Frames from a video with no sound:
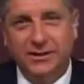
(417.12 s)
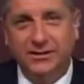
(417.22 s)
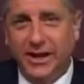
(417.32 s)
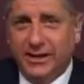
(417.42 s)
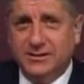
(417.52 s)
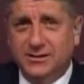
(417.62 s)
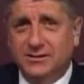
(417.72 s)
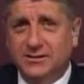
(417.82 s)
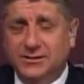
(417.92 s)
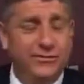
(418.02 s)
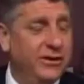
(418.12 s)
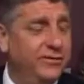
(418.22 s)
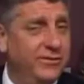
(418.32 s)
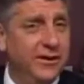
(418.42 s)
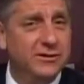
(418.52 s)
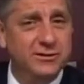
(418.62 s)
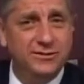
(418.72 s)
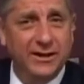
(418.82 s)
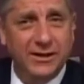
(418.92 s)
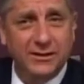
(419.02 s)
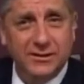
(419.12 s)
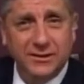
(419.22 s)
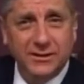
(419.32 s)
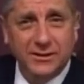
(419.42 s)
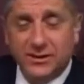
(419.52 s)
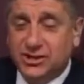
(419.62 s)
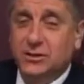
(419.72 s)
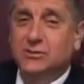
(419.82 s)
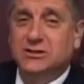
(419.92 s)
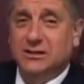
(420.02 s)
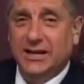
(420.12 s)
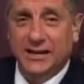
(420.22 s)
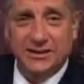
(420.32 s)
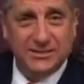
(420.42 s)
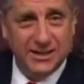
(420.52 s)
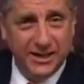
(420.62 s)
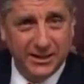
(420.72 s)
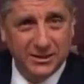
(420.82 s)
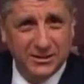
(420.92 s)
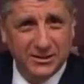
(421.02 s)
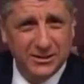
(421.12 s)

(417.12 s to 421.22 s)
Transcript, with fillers: Yes, the very fires of hell. And she was led into hell